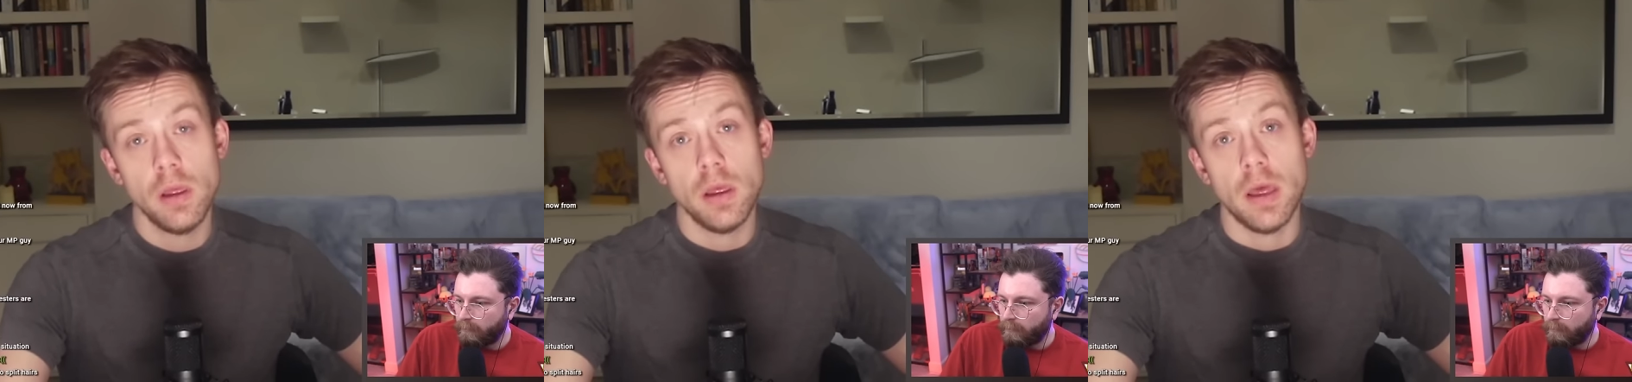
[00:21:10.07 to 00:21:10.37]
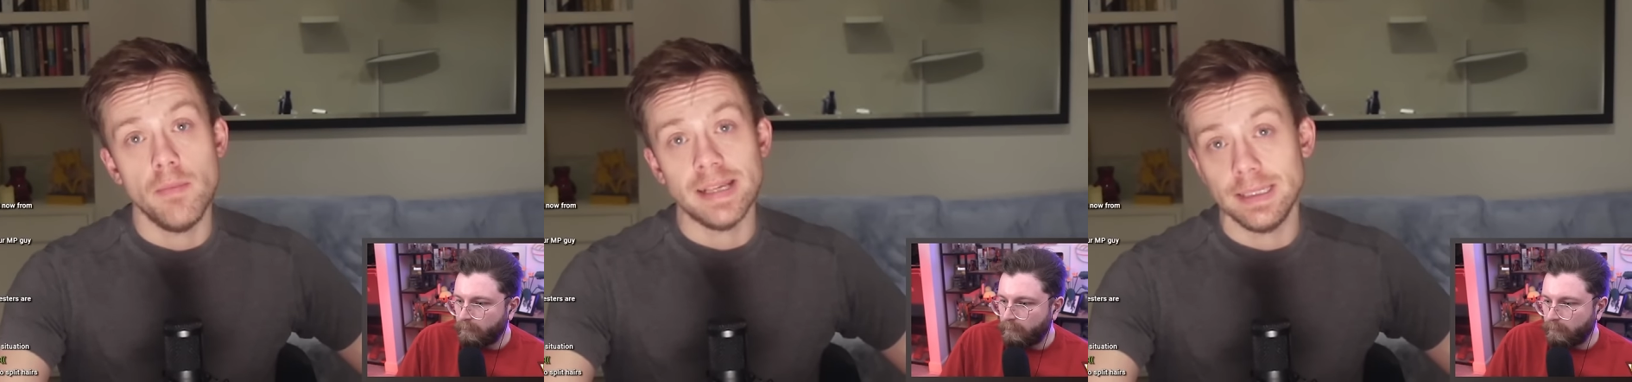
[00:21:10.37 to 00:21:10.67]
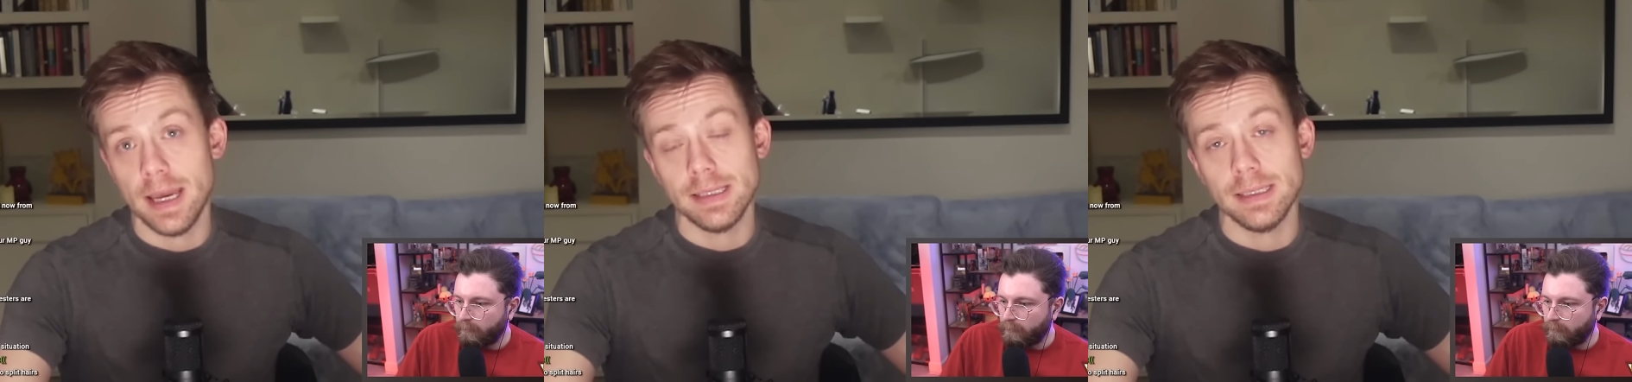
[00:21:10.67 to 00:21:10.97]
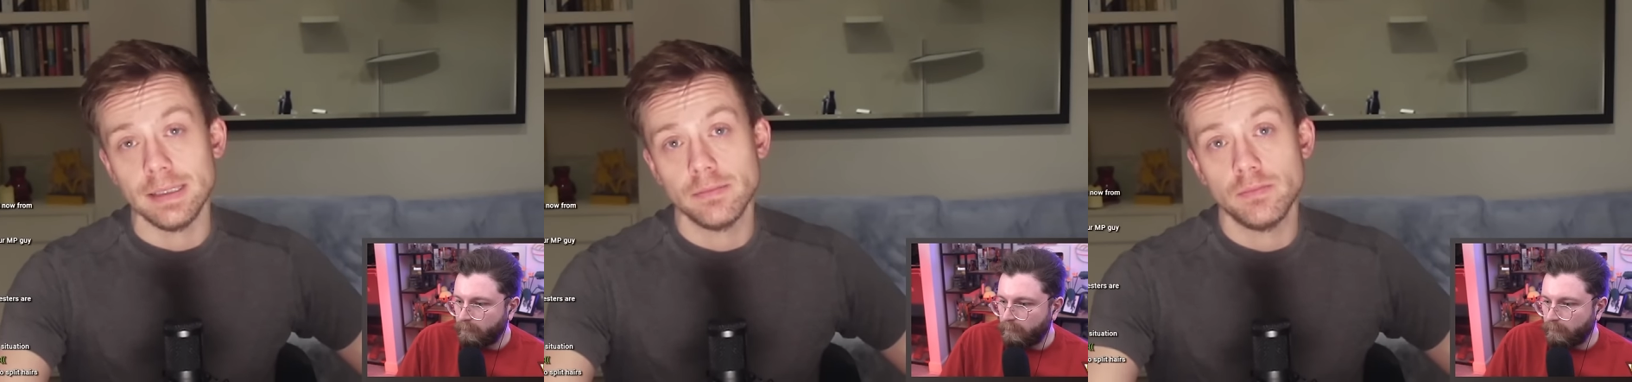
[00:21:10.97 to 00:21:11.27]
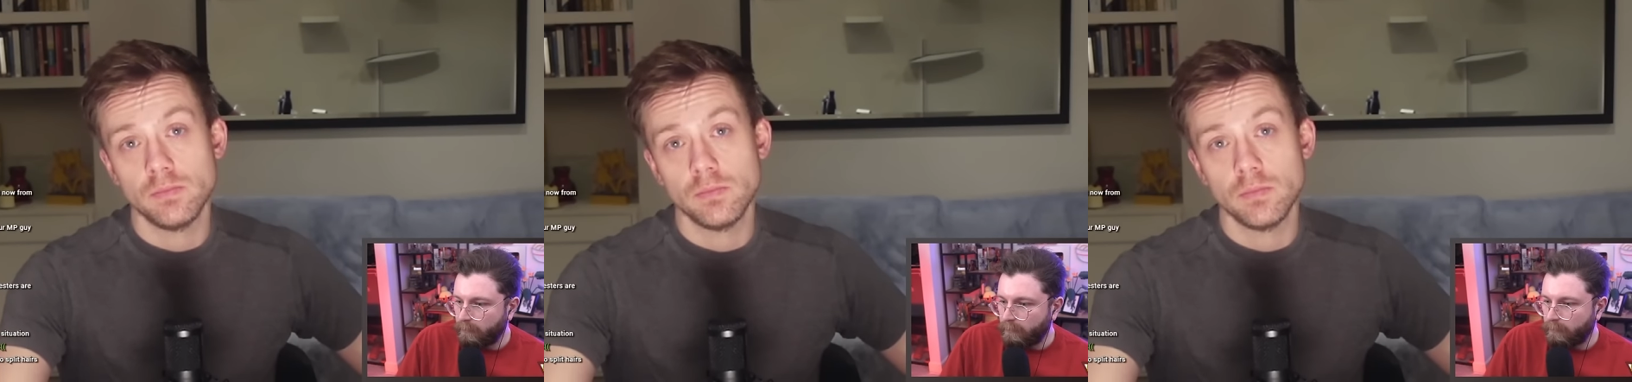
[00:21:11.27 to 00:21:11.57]
Speaker 1: emaciated.
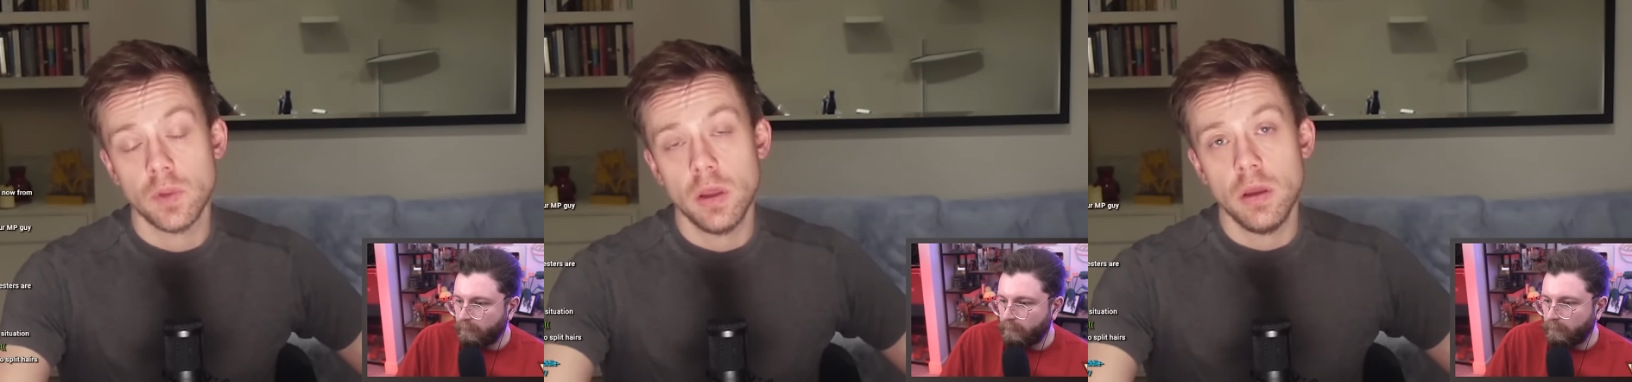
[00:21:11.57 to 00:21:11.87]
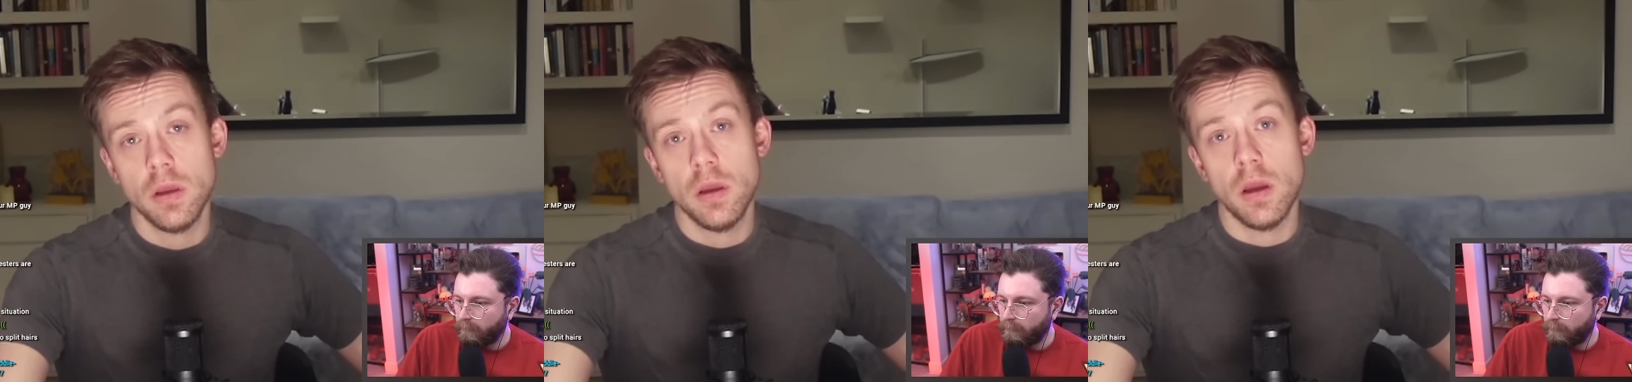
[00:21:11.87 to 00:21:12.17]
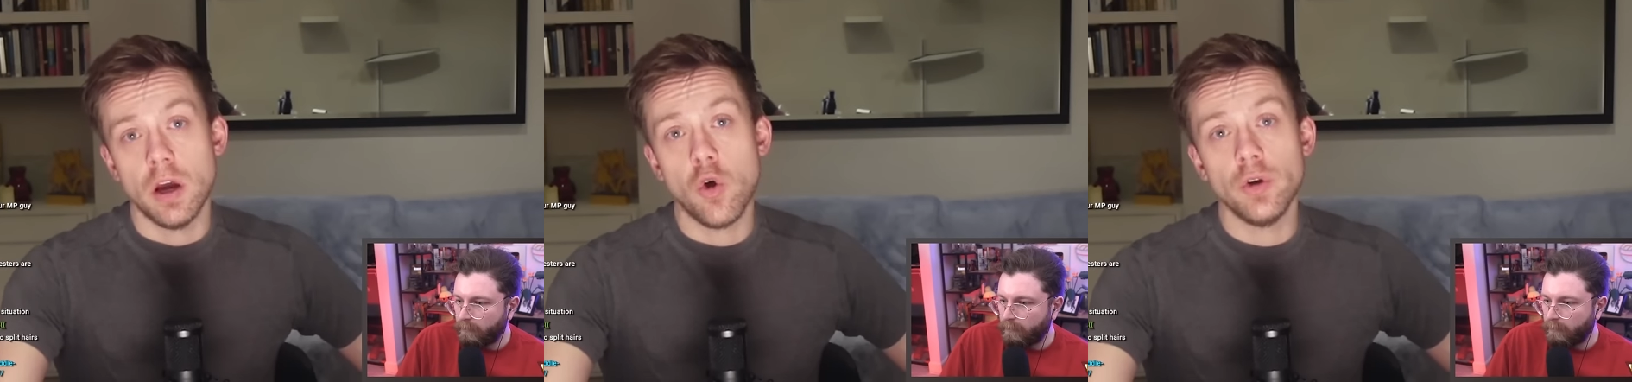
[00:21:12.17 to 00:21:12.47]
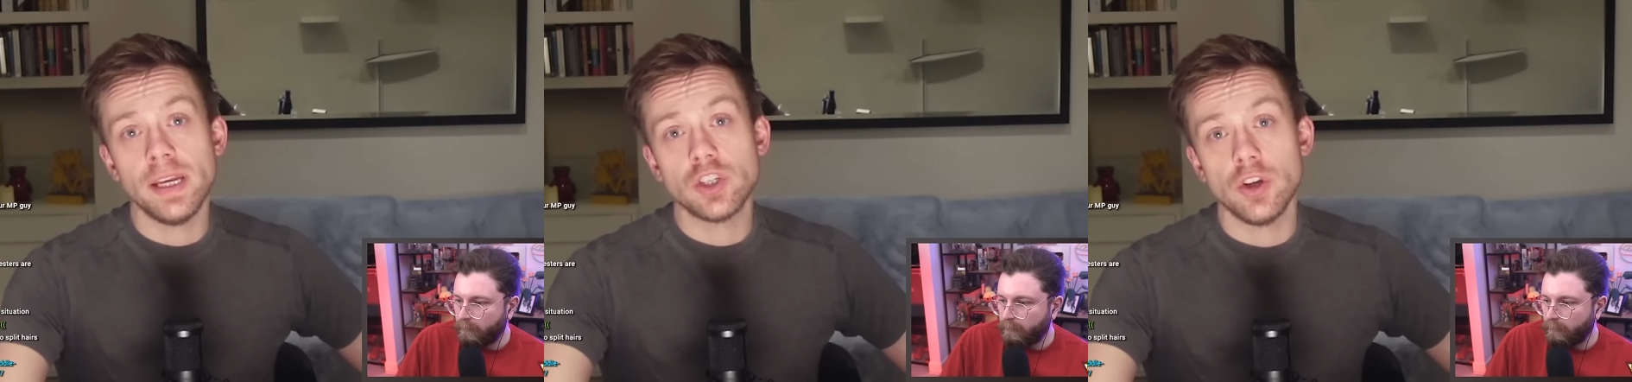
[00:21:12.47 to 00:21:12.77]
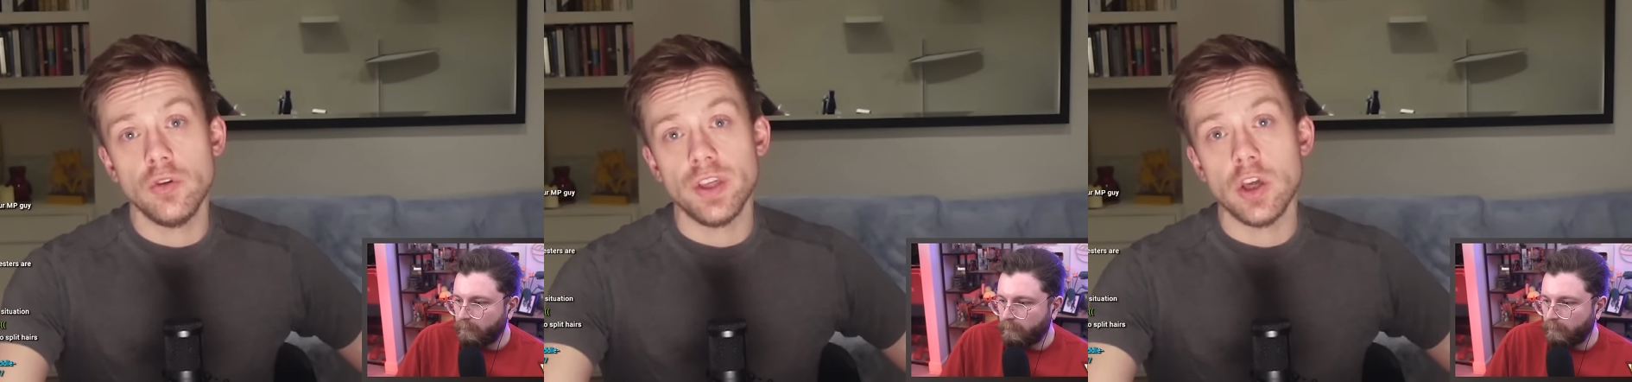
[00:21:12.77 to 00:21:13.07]
According
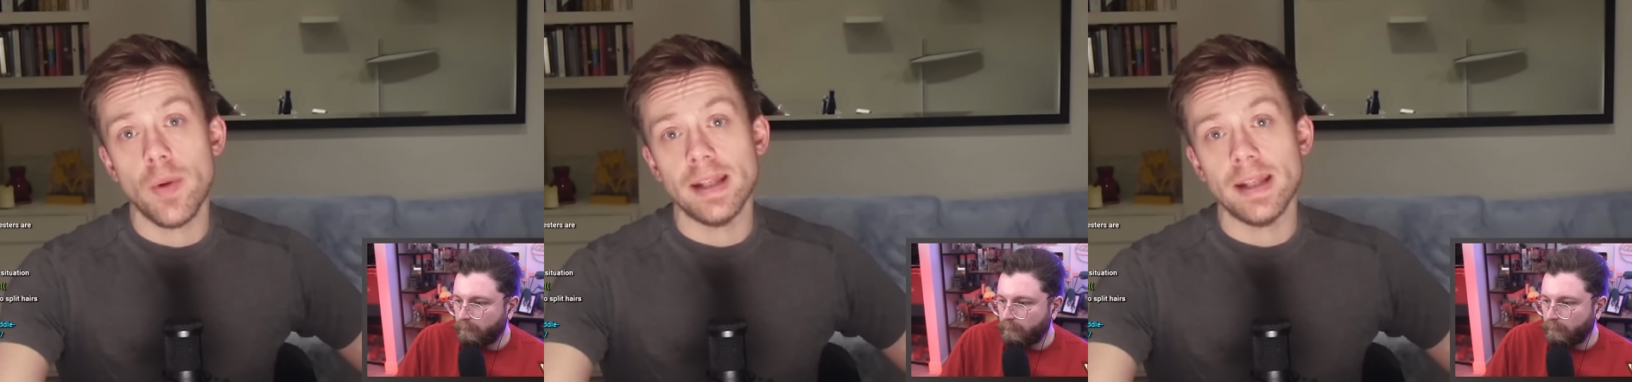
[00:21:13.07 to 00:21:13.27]
to the UN